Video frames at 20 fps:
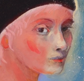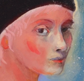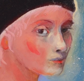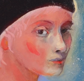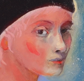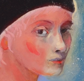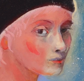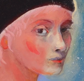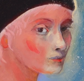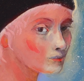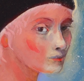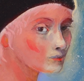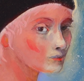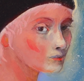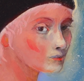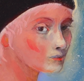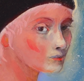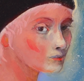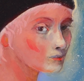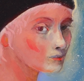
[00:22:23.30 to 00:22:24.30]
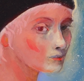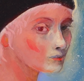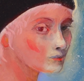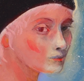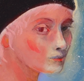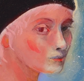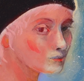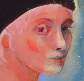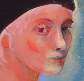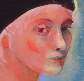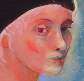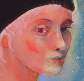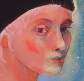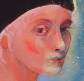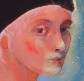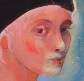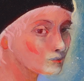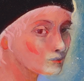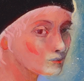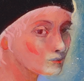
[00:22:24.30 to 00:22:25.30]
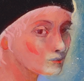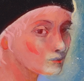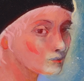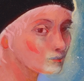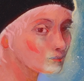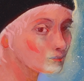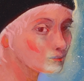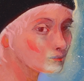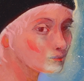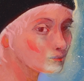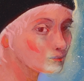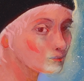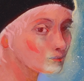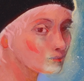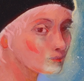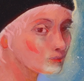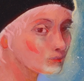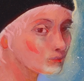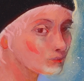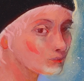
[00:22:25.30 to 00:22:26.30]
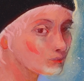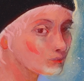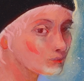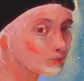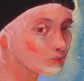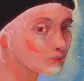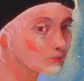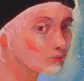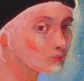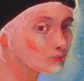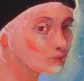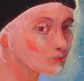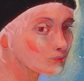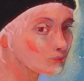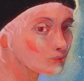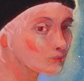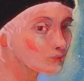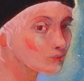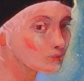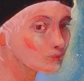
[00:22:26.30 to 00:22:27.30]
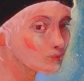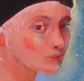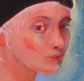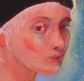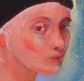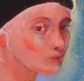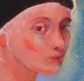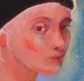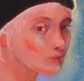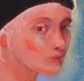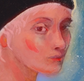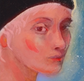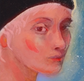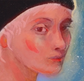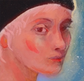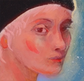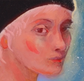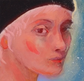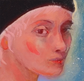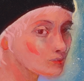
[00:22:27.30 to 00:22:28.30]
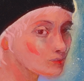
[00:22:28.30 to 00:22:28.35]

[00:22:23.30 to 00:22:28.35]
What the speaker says: (silence)